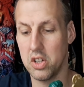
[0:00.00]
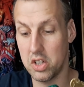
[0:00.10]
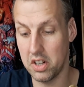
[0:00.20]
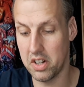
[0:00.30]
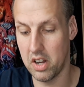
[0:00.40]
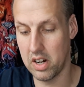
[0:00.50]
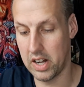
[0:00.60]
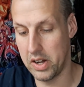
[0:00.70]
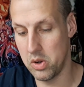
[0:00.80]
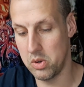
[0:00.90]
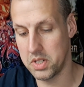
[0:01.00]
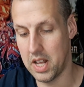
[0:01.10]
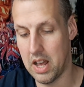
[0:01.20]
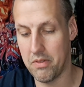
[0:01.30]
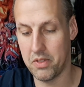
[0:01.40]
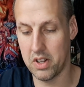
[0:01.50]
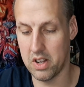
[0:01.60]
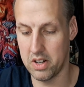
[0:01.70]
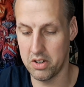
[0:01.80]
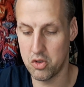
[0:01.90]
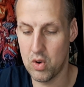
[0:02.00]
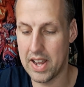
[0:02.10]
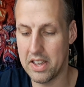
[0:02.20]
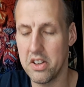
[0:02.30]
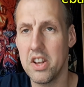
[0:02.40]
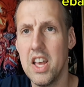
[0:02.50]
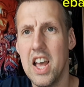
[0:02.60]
The Darkling Lords have the kind of dragon,